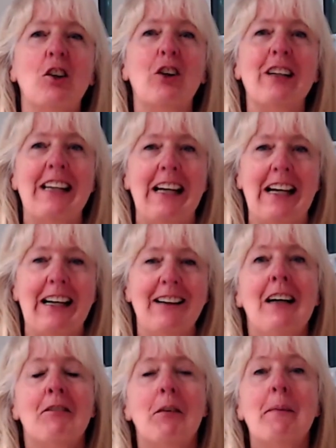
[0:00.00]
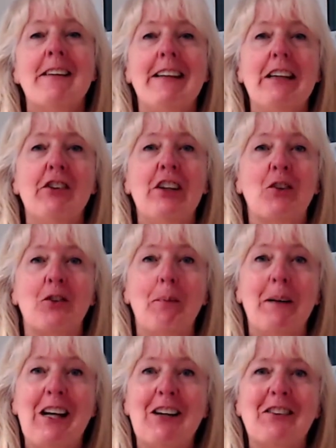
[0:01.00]
Ruth here from the Teaching
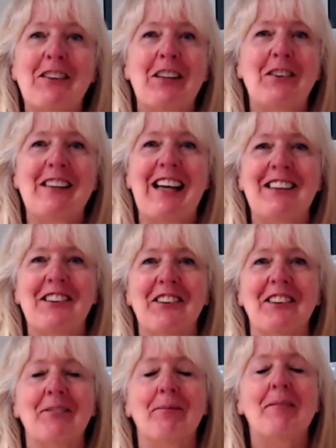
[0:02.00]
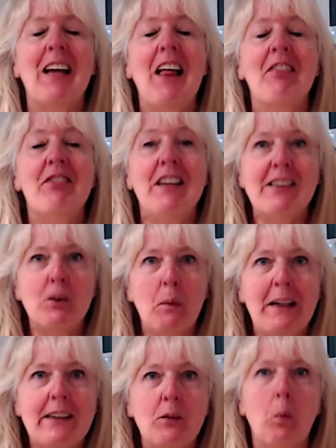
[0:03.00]
Entrepreneur Association, and this
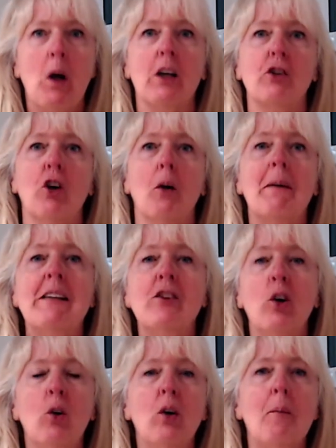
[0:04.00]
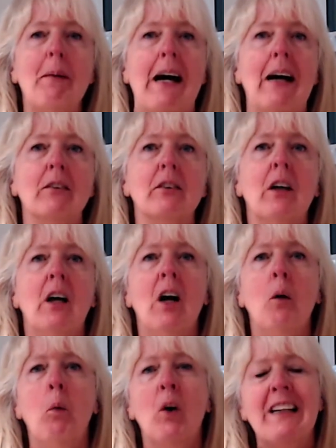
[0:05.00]
week's workshop is all about
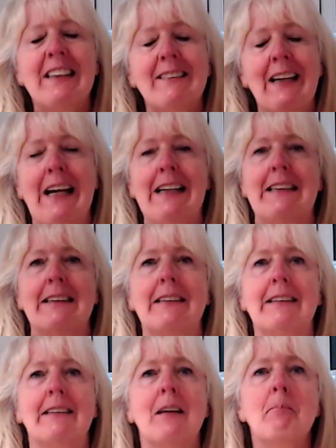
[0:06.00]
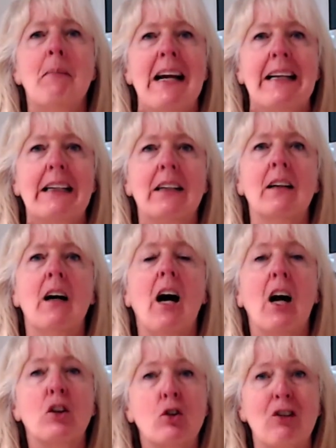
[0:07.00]
what it takes to make a
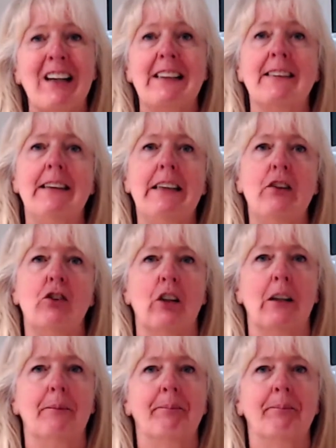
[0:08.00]
great teacher.